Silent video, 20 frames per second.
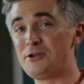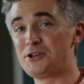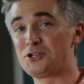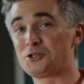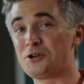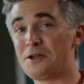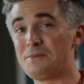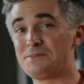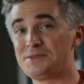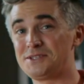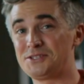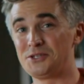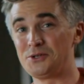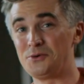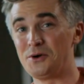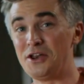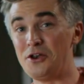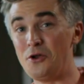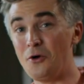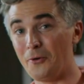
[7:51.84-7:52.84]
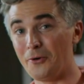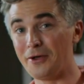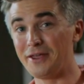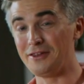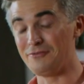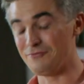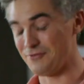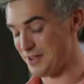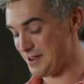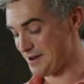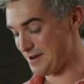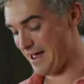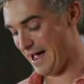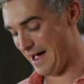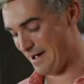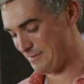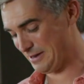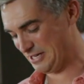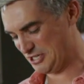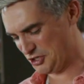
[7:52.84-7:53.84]
my trips to Hanoi in
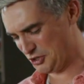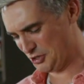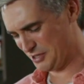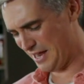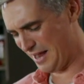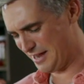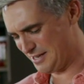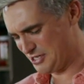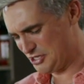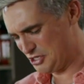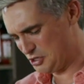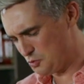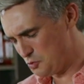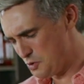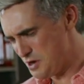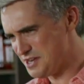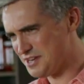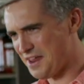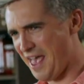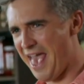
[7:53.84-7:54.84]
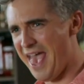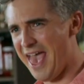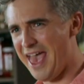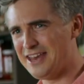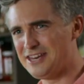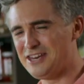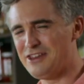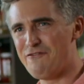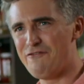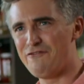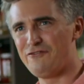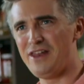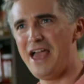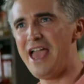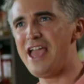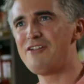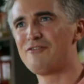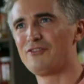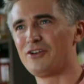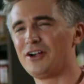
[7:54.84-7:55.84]
Vietnam. It's just that sweet, heady
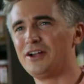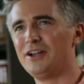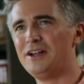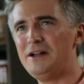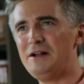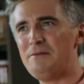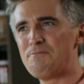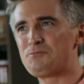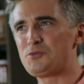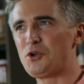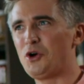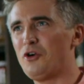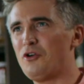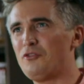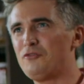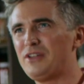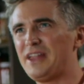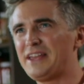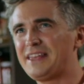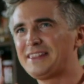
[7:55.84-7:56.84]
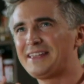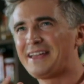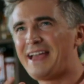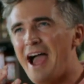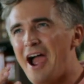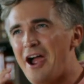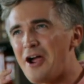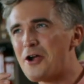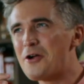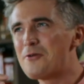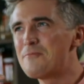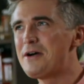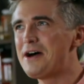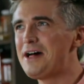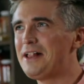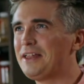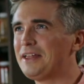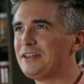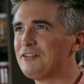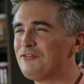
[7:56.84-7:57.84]
flavor of like the
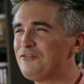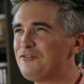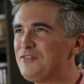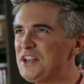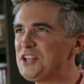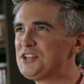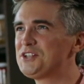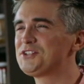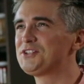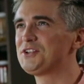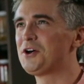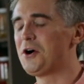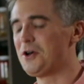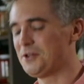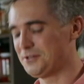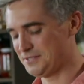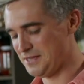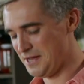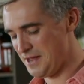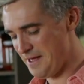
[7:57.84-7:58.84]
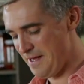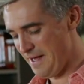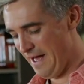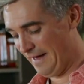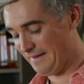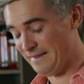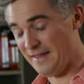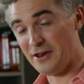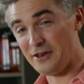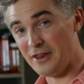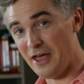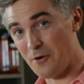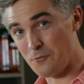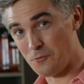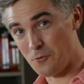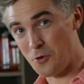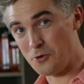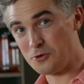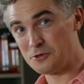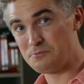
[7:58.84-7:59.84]
caramel and fish sauce, and then that
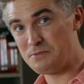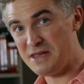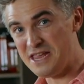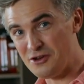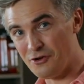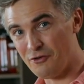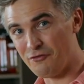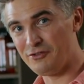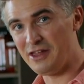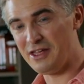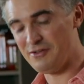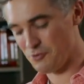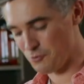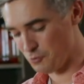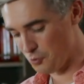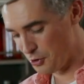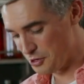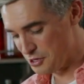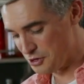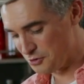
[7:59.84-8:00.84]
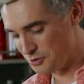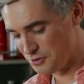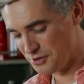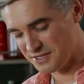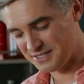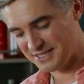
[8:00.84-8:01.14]
roast peanut flavor running through the